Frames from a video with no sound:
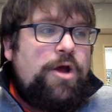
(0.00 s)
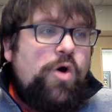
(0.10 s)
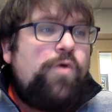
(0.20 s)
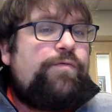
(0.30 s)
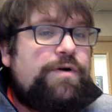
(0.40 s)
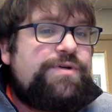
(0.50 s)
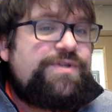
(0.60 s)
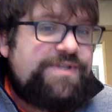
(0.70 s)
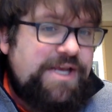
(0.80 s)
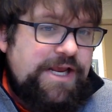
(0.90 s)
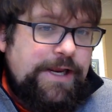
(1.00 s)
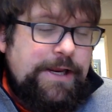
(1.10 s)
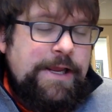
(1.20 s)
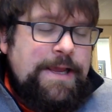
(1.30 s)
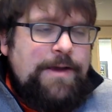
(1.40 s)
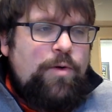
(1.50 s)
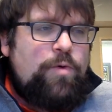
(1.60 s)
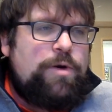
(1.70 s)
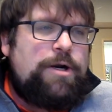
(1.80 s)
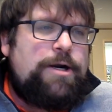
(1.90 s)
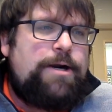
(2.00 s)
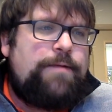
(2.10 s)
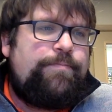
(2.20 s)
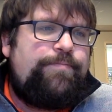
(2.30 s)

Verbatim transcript: oversee or